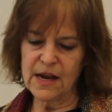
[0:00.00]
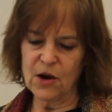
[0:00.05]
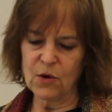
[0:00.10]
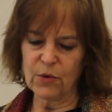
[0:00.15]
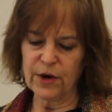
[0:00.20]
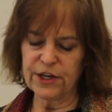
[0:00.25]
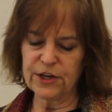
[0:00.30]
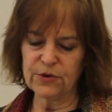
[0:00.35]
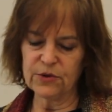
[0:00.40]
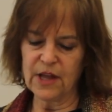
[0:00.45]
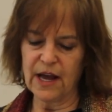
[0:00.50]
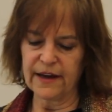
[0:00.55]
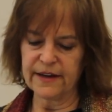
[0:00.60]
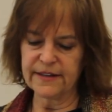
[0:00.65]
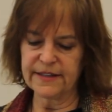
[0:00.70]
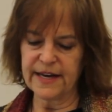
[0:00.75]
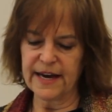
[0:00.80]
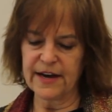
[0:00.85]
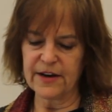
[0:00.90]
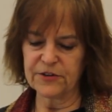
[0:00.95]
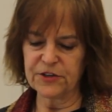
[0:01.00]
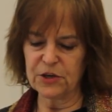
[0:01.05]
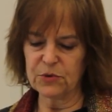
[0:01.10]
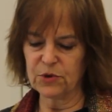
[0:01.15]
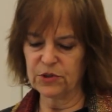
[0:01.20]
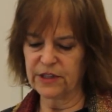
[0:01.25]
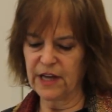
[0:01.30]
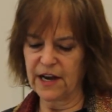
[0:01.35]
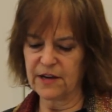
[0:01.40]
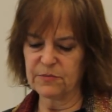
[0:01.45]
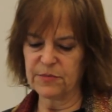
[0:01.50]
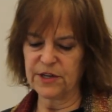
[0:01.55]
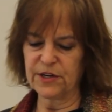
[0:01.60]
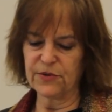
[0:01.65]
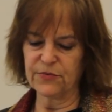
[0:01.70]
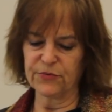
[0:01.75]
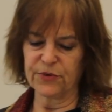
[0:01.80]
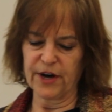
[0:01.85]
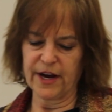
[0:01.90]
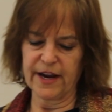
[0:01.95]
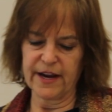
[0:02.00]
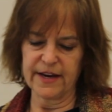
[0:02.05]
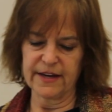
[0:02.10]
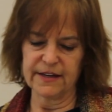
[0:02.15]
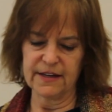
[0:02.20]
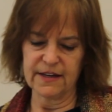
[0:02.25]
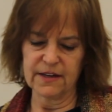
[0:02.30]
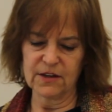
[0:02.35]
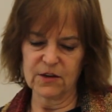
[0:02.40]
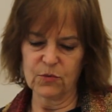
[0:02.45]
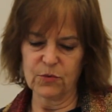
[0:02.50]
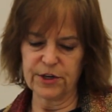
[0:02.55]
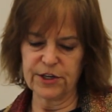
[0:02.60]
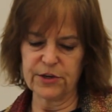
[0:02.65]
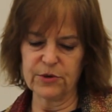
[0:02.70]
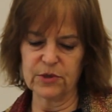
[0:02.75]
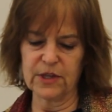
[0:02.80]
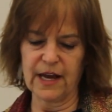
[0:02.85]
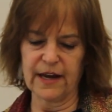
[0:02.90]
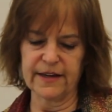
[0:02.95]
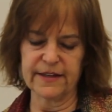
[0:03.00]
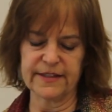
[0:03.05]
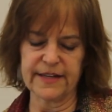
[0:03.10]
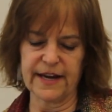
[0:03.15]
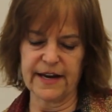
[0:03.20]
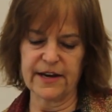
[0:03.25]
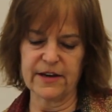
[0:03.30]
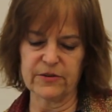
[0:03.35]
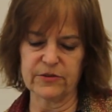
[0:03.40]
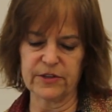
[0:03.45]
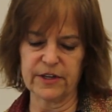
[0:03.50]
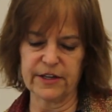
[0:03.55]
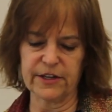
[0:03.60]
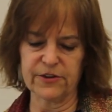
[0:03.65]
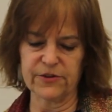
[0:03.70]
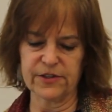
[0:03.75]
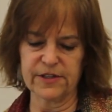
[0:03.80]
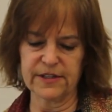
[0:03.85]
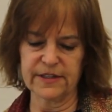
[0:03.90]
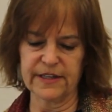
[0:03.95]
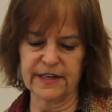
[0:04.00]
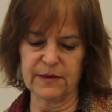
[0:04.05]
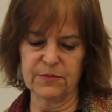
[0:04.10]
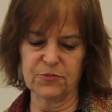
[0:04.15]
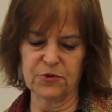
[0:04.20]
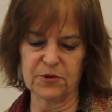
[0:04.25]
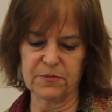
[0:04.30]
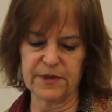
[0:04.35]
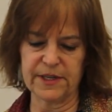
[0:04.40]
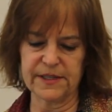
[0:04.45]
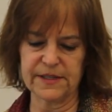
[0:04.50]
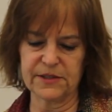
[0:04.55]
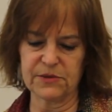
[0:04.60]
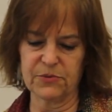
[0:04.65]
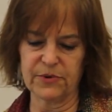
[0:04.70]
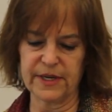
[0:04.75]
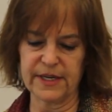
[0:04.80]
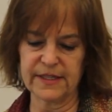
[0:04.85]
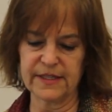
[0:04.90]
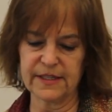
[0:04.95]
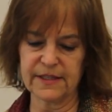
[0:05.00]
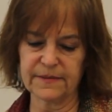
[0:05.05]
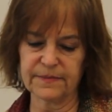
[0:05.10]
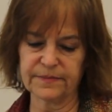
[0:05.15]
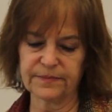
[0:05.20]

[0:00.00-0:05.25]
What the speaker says: When you lie down, you will not be afraid. When you lie down, your sleep will be sweet."